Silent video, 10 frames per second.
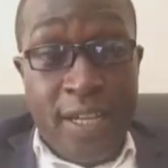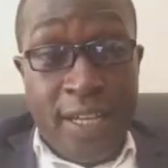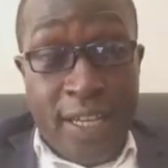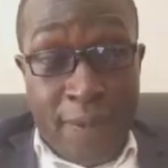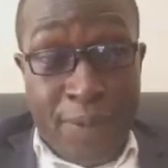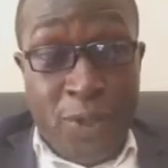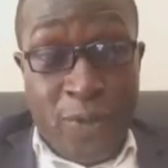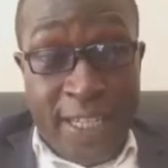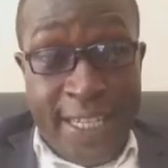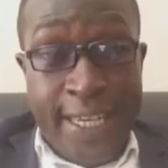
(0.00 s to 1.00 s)

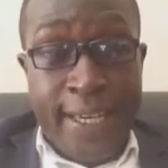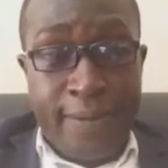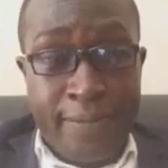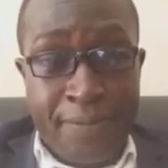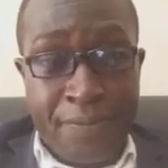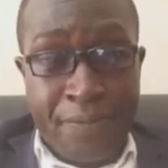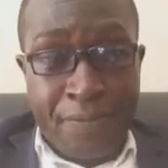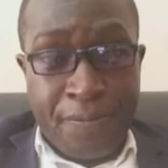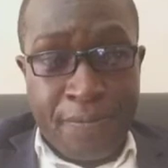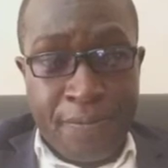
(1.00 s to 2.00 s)
episode here.
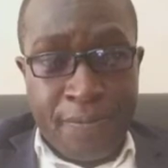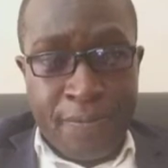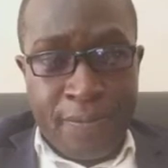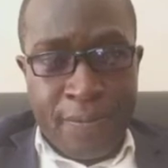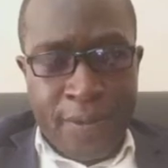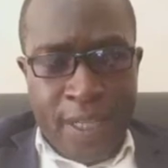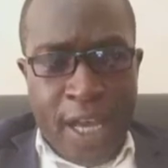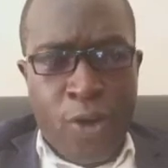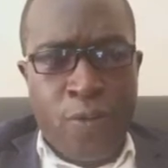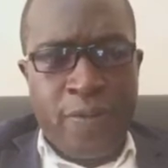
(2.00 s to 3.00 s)
I
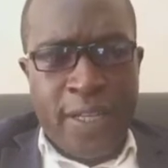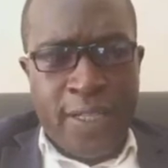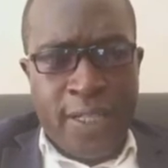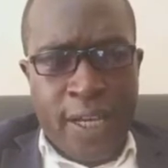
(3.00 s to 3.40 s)
hope that